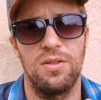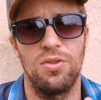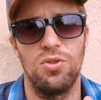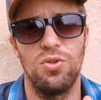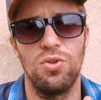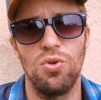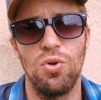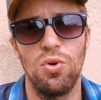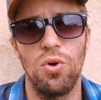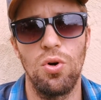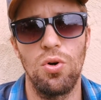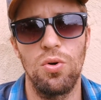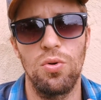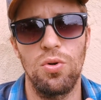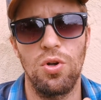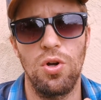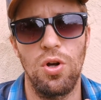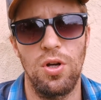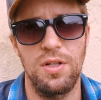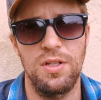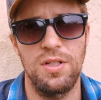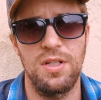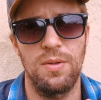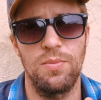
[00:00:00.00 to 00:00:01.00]
your
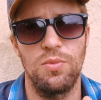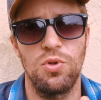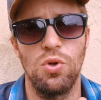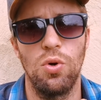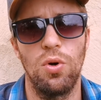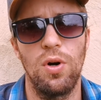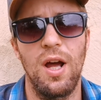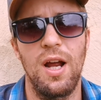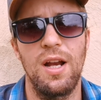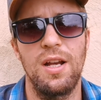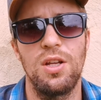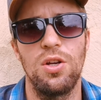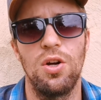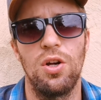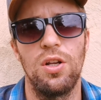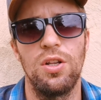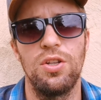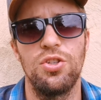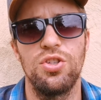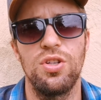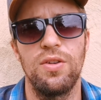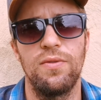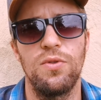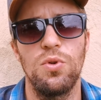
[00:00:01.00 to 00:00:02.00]
concept, your
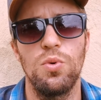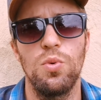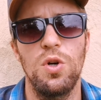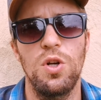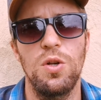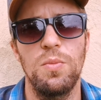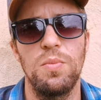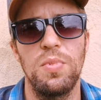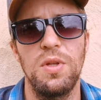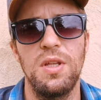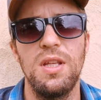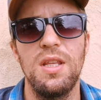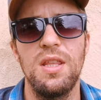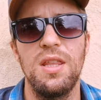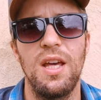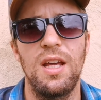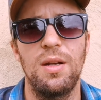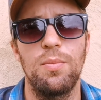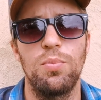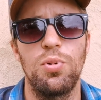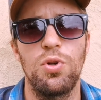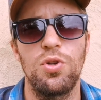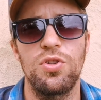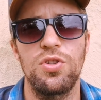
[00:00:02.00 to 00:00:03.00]
ideology, if you want to be
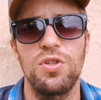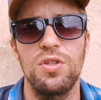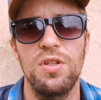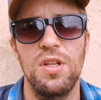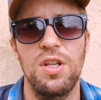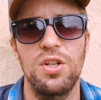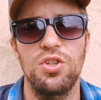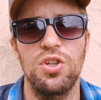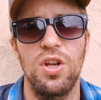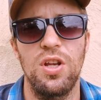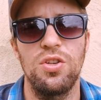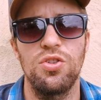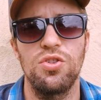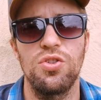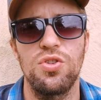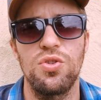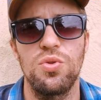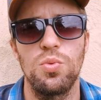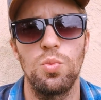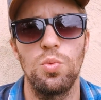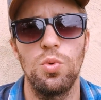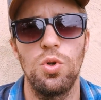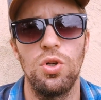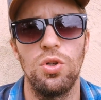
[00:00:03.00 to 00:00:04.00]
that person that changes
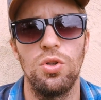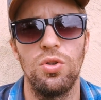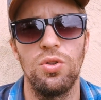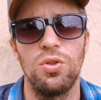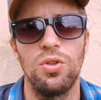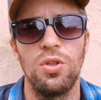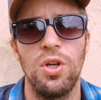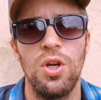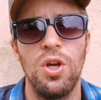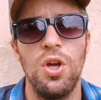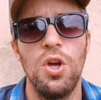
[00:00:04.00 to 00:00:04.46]
the world,